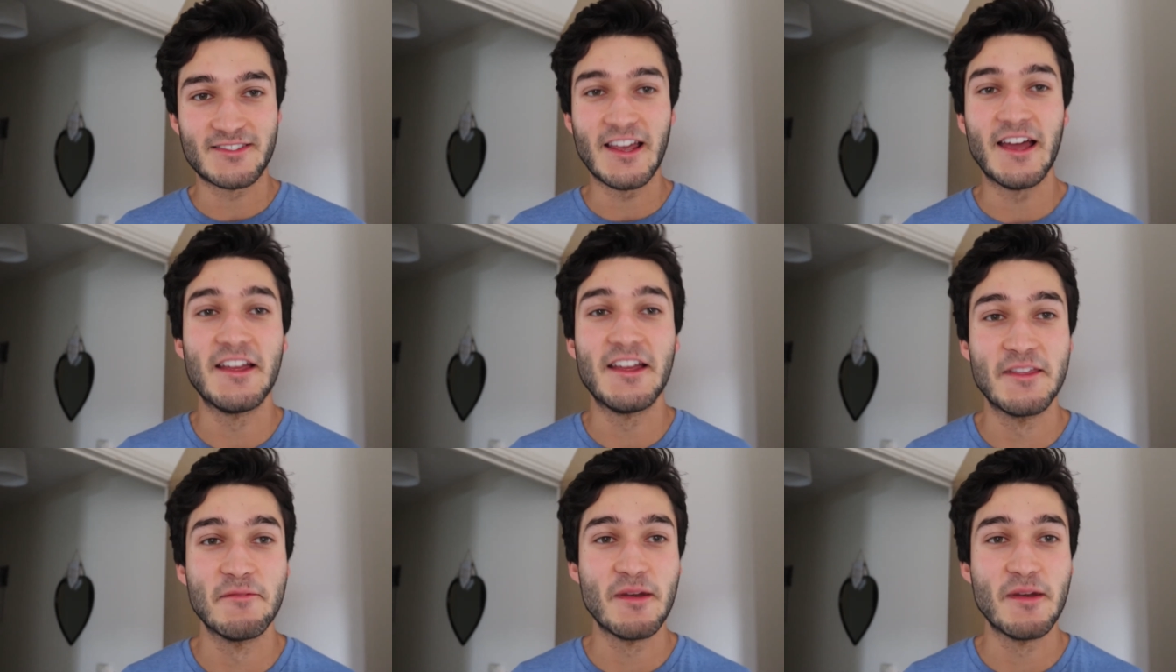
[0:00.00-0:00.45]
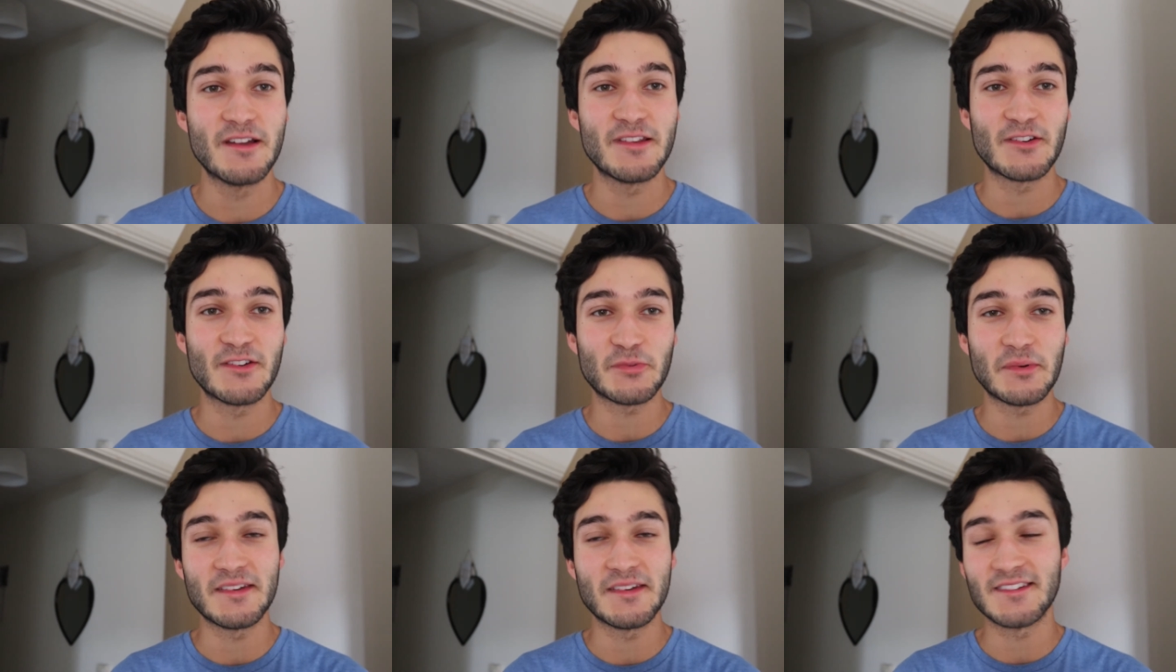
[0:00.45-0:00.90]
set in the middle of
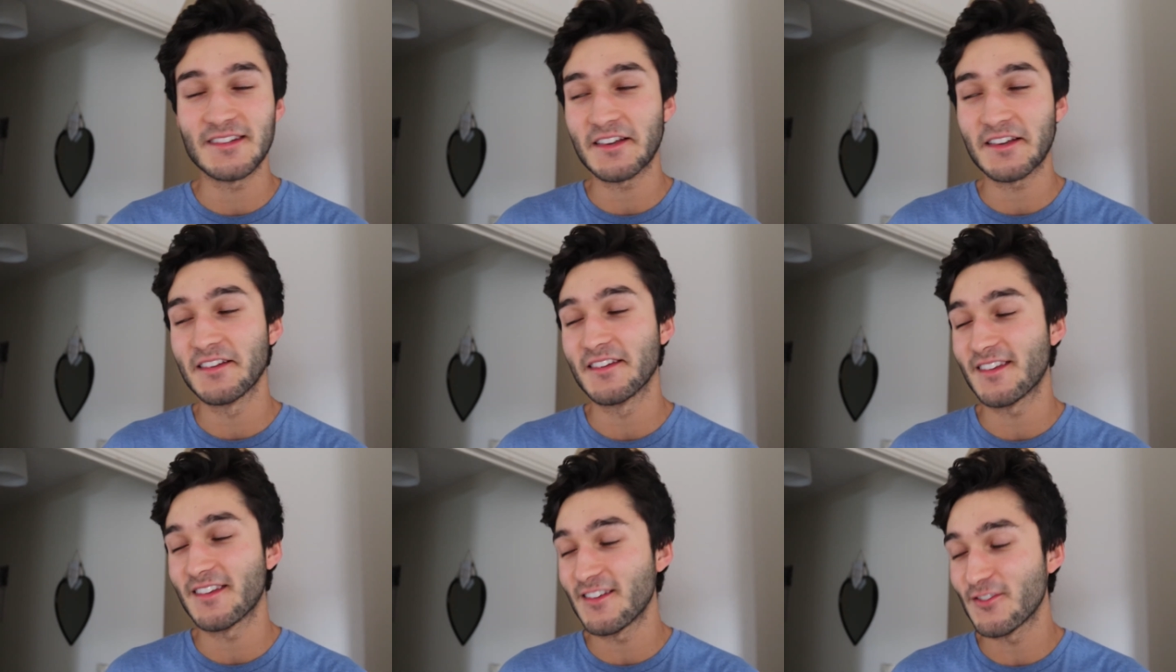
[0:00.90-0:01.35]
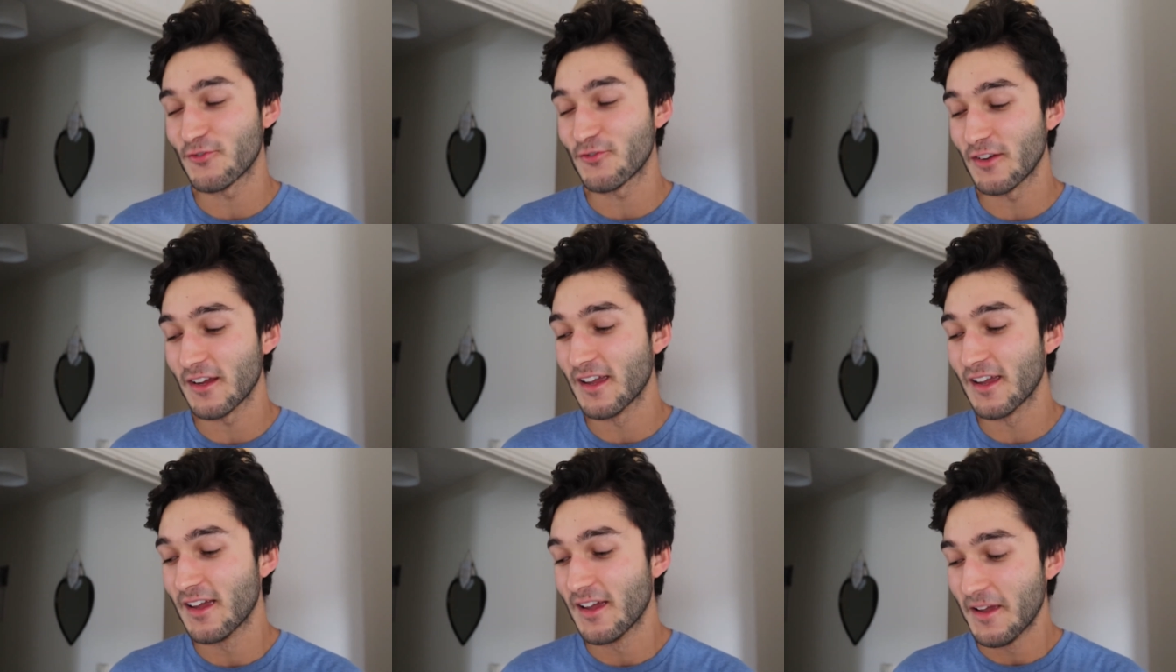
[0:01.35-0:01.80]
the 22nd
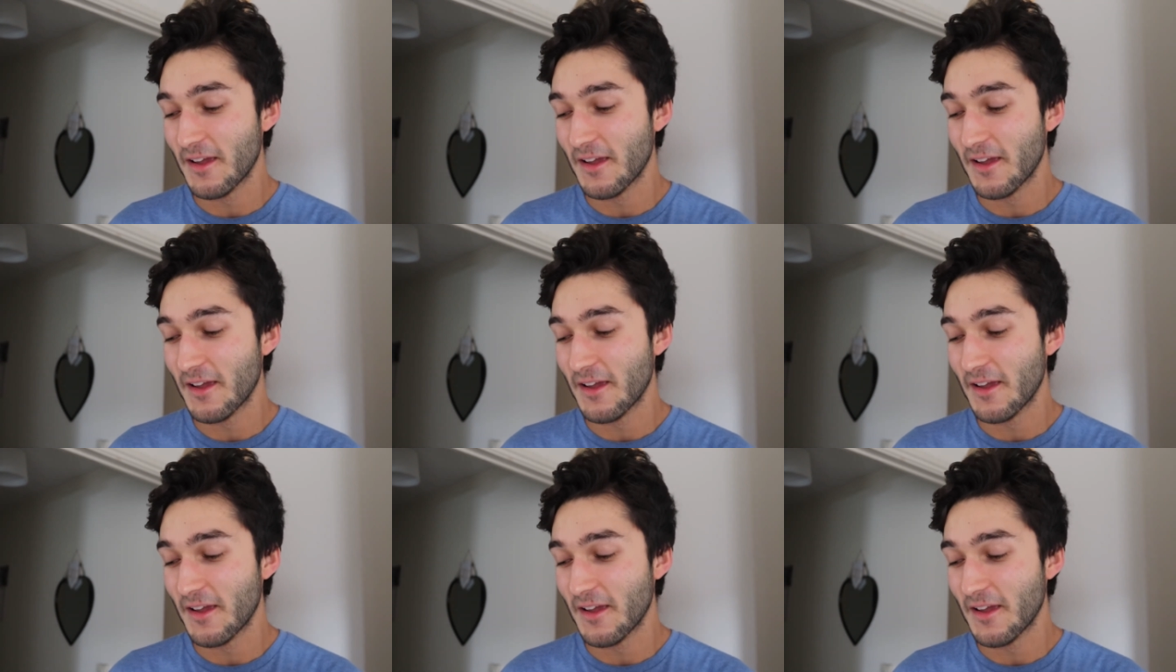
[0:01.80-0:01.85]
century.